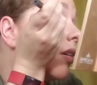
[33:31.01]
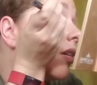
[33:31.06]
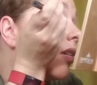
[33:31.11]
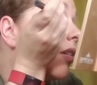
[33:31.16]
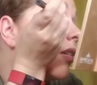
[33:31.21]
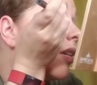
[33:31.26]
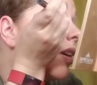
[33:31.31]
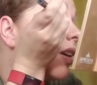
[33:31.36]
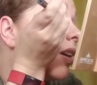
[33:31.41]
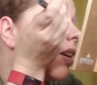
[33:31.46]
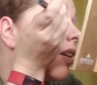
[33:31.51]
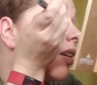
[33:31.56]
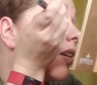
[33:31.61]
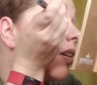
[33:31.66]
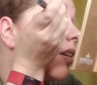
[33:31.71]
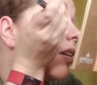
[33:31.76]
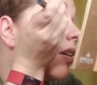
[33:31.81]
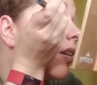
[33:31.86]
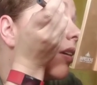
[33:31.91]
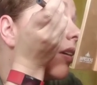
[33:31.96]
that
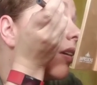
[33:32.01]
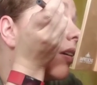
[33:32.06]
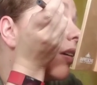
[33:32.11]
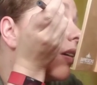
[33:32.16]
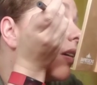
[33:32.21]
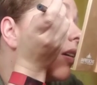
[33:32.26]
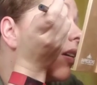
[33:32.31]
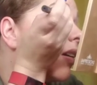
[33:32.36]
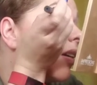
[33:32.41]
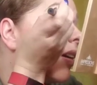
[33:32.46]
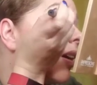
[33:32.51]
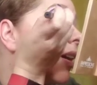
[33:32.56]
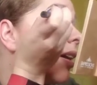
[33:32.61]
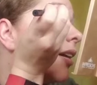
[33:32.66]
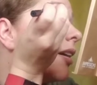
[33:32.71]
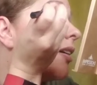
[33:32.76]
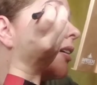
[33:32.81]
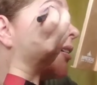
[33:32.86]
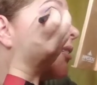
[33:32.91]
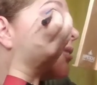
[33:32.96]

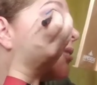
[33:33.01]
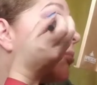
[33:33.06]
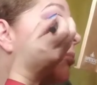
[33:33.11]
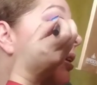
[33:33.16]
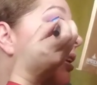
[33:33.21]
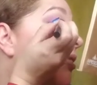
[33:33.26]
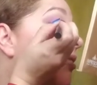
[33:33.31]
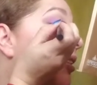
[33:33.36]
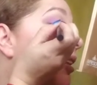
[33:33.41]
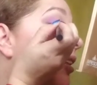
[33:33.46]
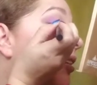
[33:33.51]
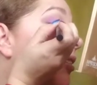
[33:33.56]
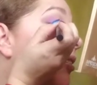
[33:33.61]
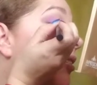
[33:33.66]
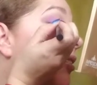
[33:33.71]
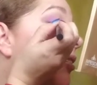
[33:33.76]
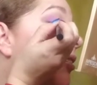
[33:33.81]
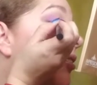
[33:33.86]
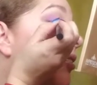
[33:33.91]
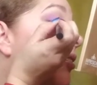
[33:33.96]
is amazing at
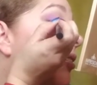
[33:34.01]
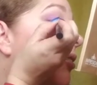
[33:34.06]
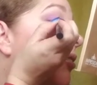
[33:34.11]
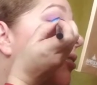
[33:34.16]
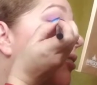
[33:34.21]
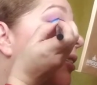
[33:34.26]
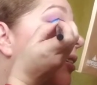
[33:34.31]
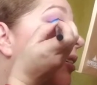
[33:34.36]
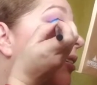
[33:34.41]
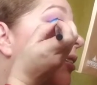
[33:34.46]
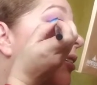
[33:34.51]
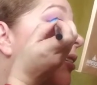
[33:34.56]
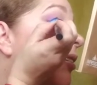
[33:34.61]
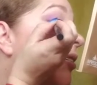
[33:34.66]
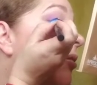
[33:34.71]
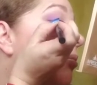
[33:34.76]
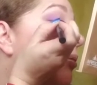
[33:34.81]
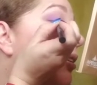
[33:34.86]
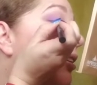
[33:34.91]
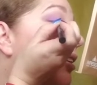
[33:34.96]
using this
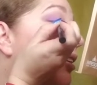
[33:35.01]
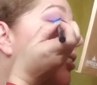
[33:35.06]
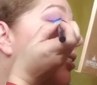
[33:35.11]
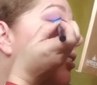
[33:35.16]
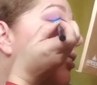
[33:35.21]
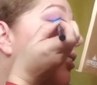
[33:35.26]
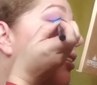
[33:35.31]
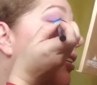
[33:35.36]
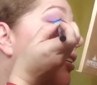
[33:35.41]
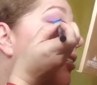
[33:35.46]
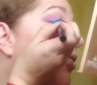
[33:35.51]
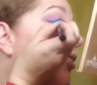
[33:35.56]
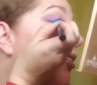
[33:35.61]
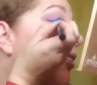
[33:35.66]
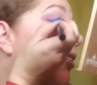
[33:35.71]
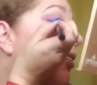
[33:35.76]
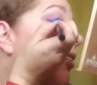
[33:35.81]
particular liner.